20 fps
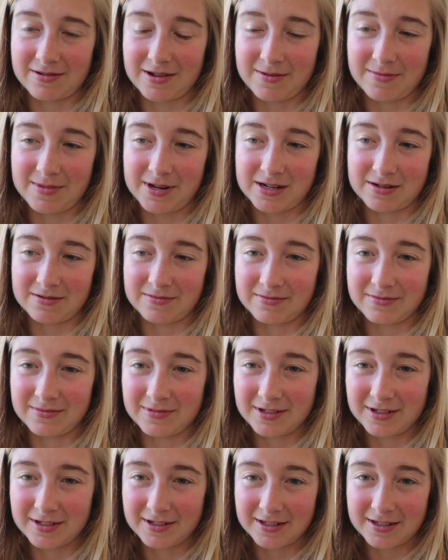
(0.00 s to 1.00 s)
I mean,
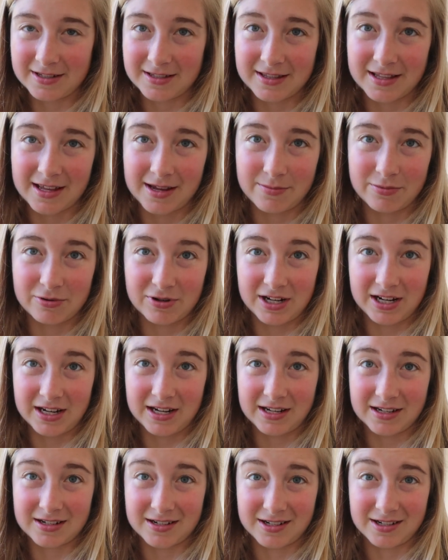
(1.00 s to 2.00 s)
they're
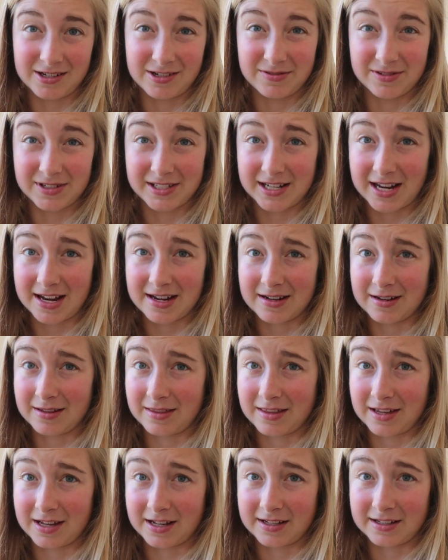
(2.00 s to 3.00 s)
pretty kind of
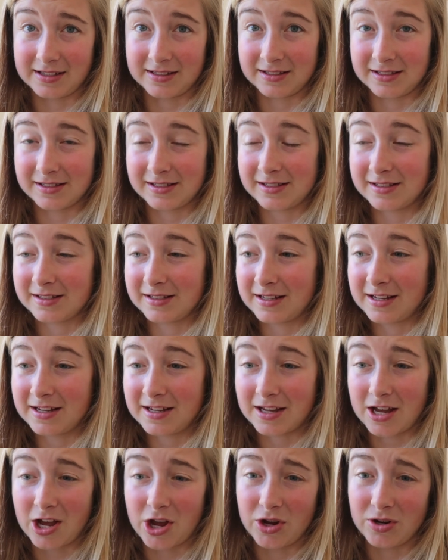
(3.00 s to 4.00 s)
standard things.
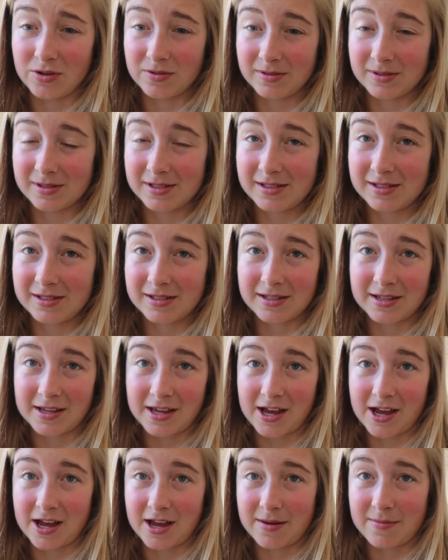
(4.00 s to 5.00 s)
Oats
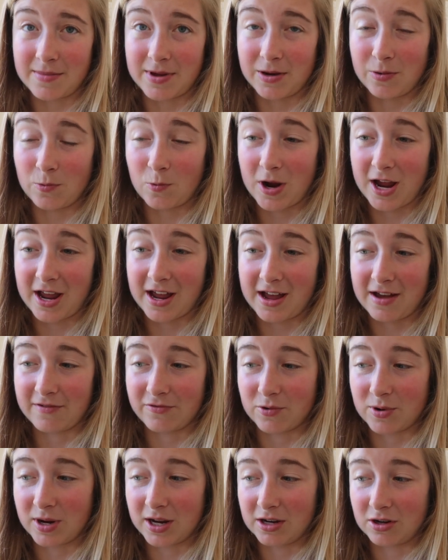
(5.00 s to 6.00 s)
and whey, I
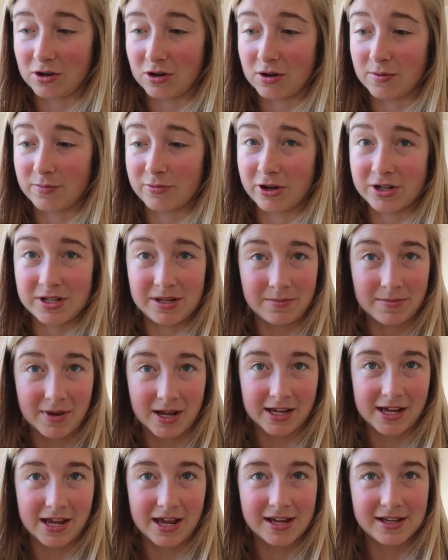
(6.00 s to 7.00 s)
have quite a lot. Protein
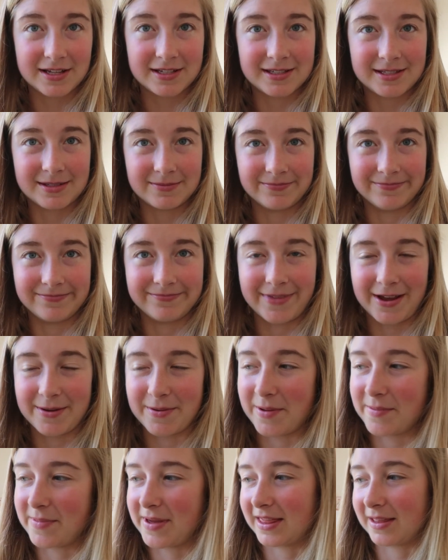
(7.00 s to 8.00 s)
pancakes, I
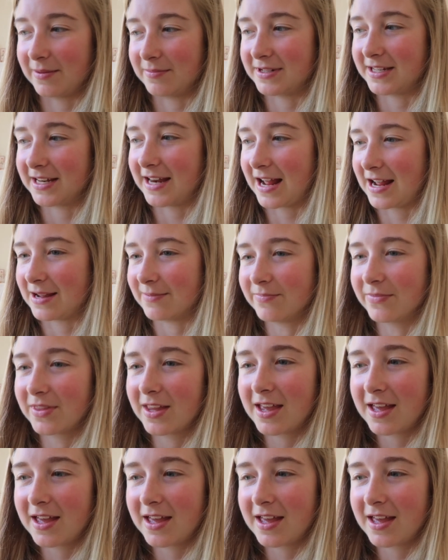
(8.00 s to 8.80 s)
might make them today.